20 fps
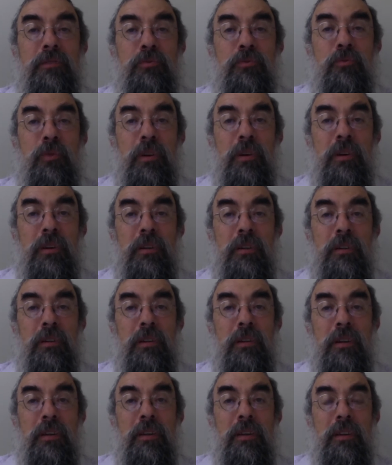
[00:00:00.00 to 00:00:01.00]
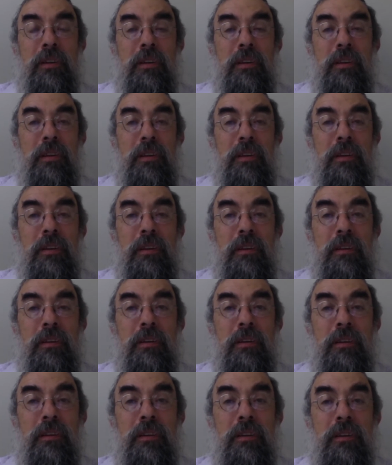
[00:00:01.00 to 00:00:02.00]
that is why
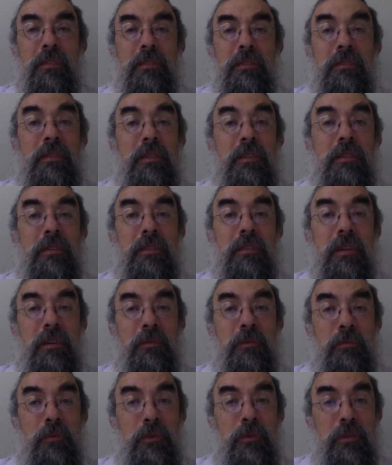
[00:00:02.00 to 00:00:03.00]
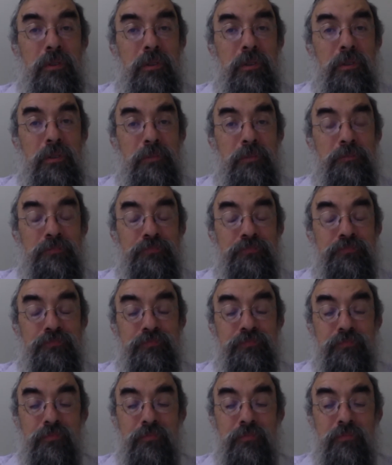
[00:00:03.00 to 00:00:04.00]
they
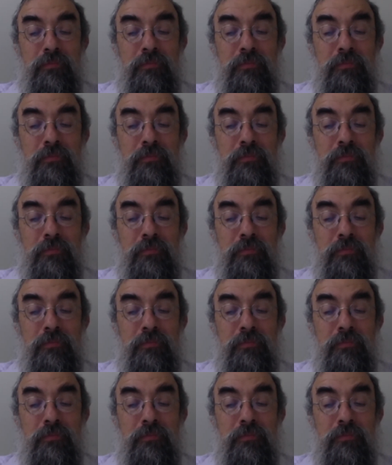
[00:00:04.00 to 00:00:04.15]
were